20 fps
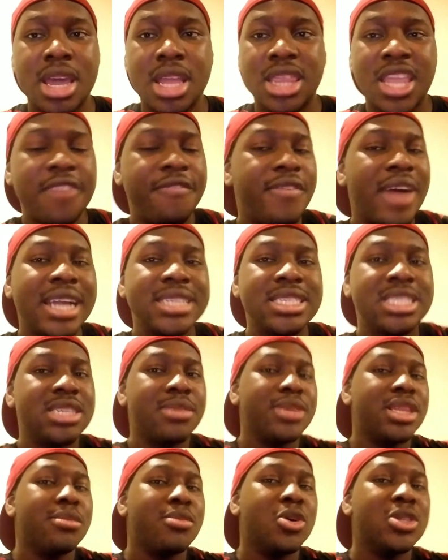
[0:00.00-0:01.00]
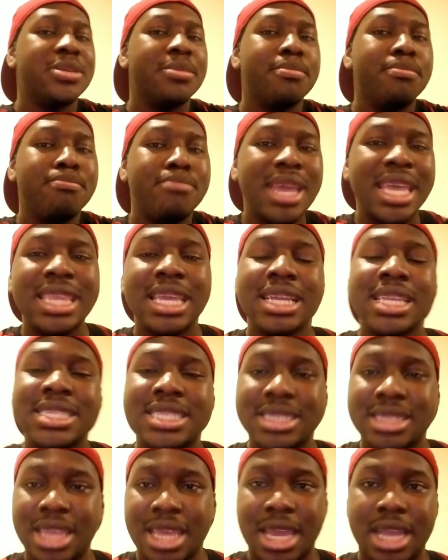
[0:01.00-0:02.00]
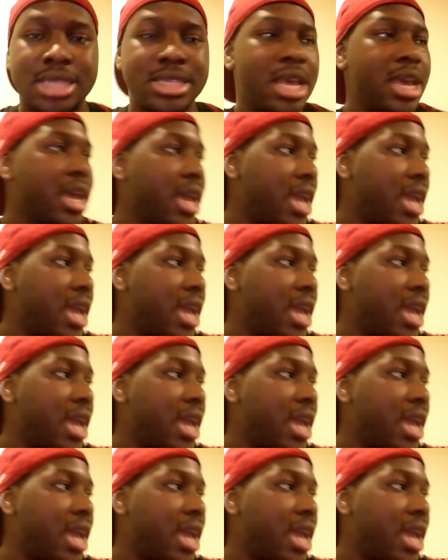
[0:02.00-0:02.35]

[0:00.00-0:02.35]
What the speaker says: They find some of the most meaningless things,